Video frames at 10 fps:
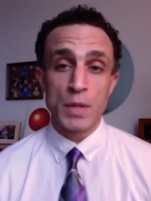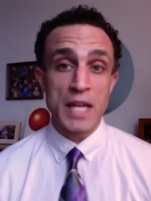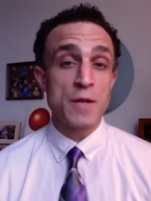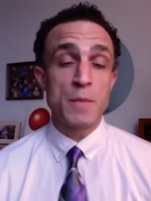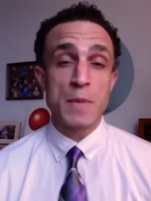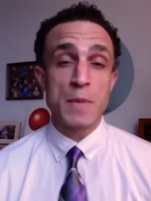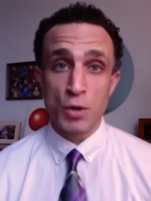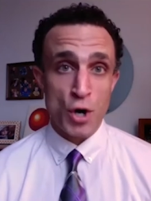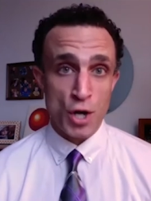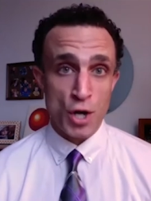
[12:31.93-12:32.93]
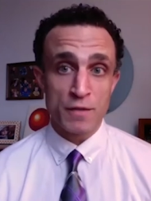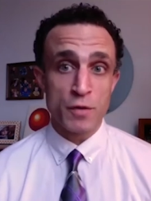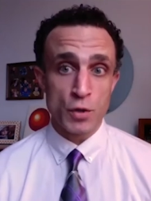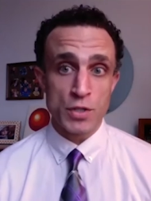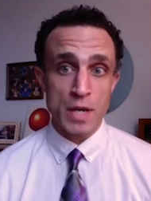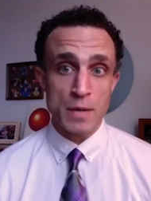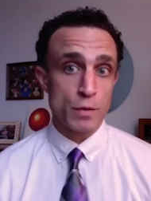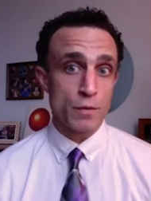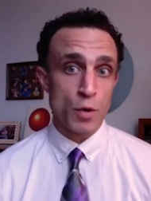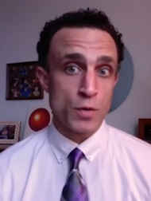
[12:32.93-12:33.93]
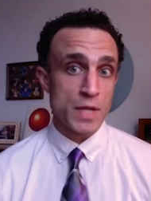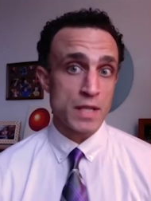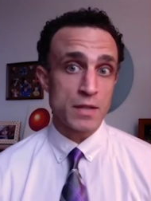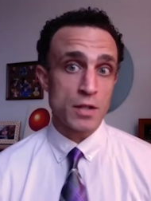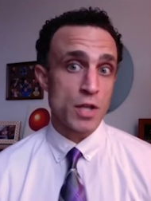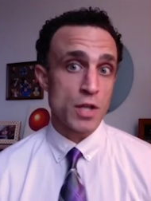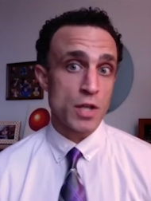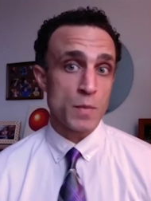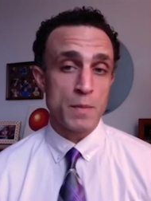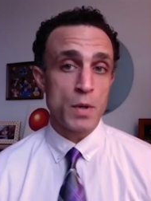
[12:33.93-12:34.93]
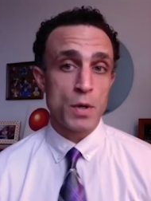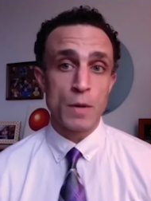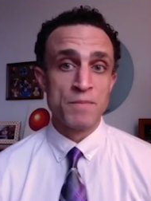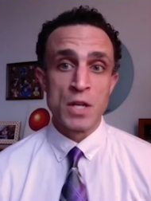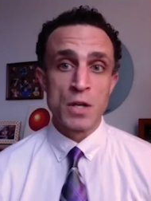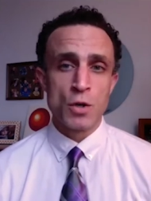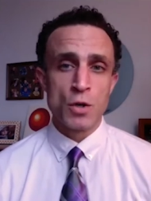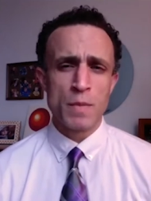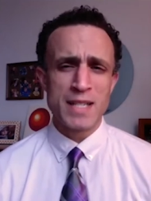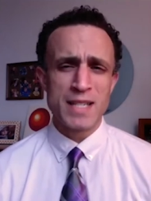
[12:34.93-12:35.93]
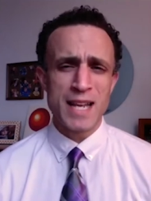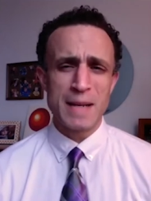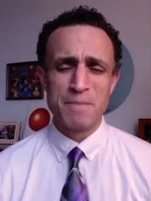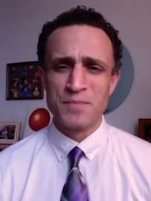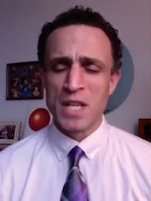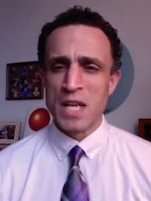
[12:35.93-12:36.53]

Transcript: plenty of people calling for those types of reforms. I think there's other people who might say,